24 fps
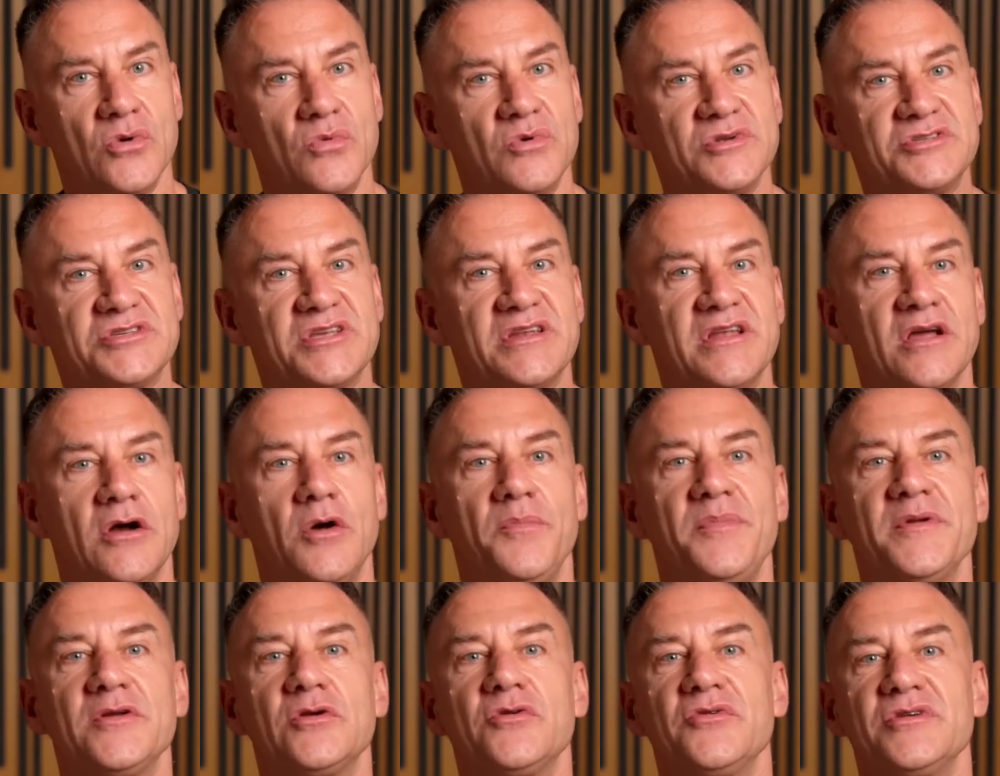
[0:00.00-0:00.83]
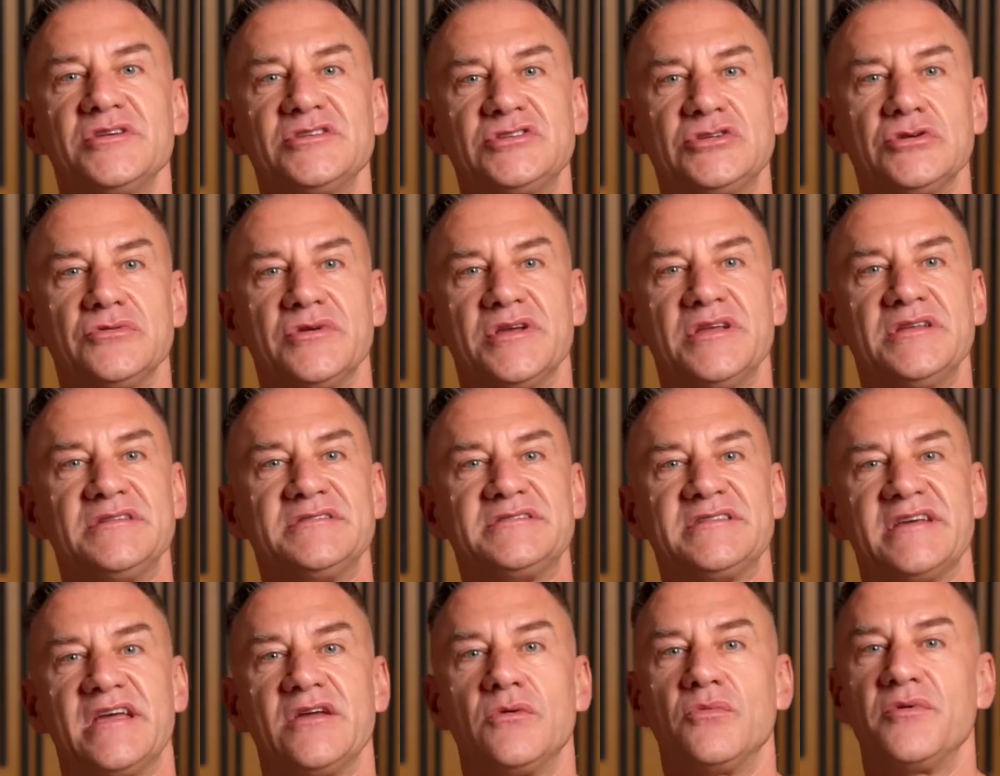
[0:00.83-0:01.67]
which can help increase your
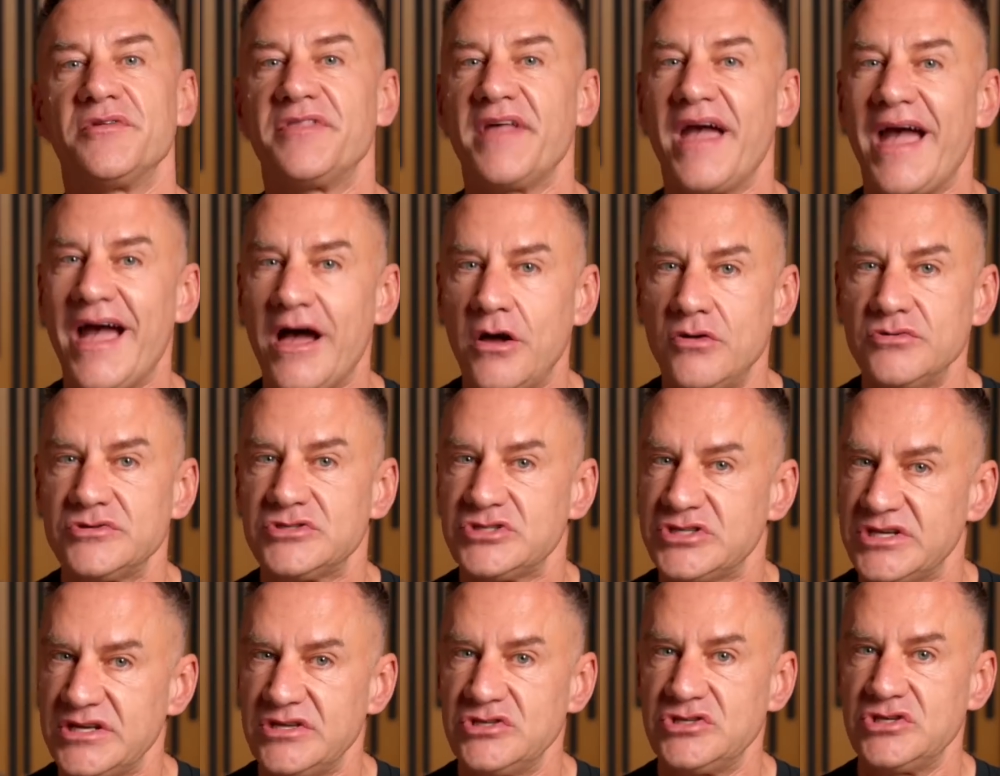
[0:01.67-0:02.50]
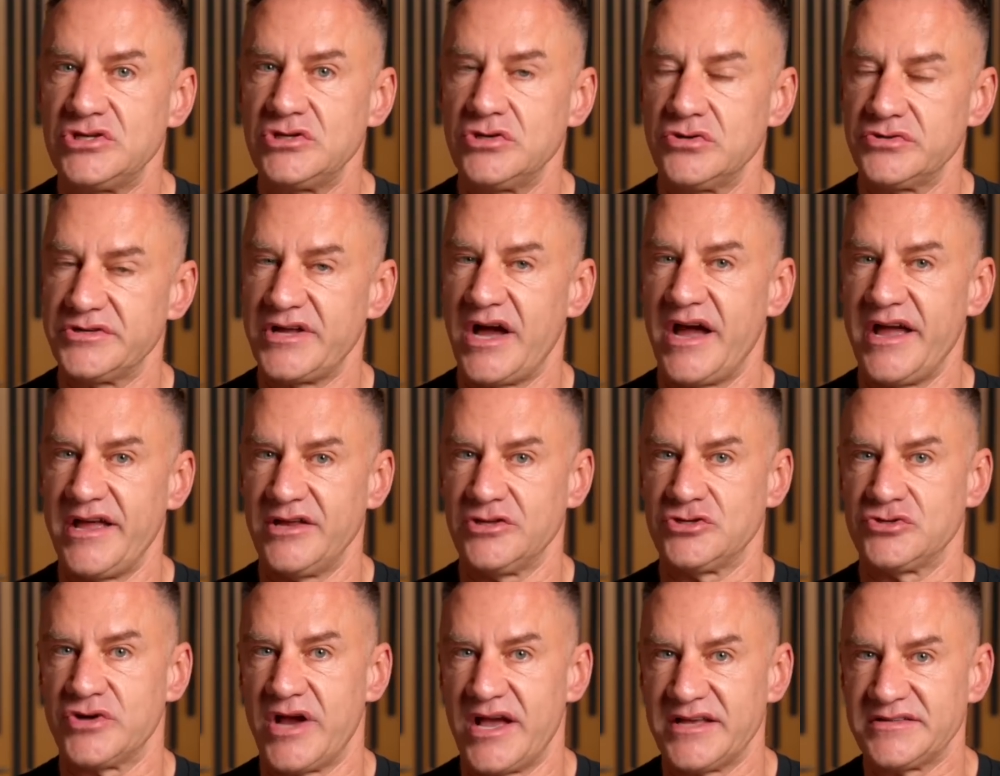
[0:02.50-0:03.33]
intake without changing your
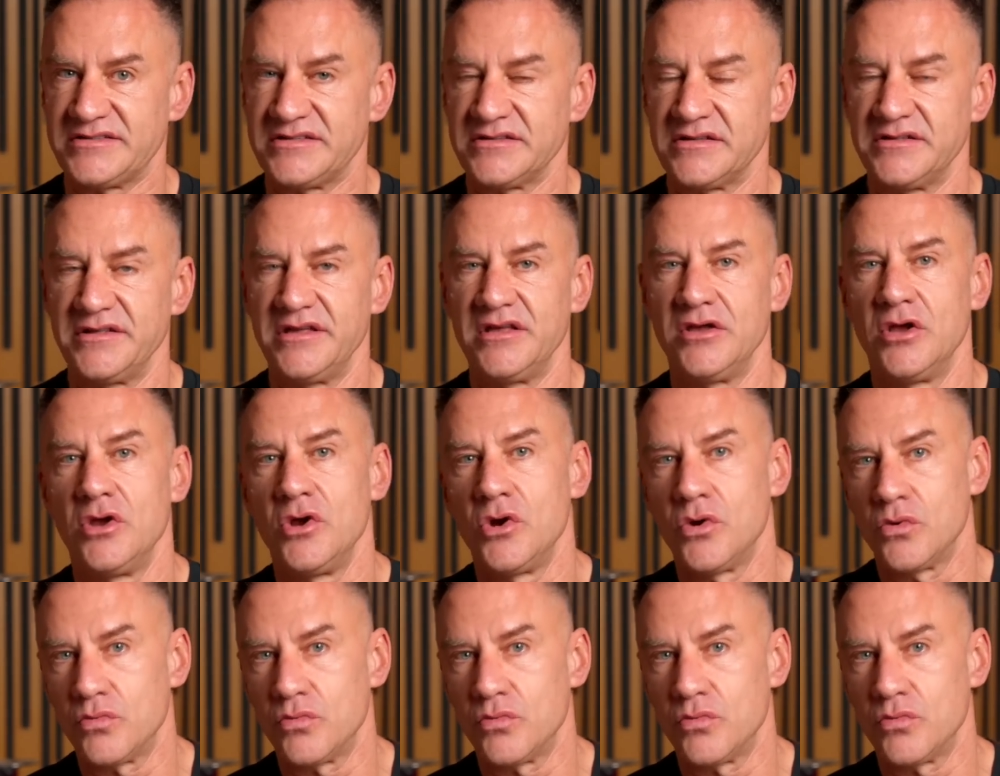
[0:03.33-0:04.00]
diet drastically.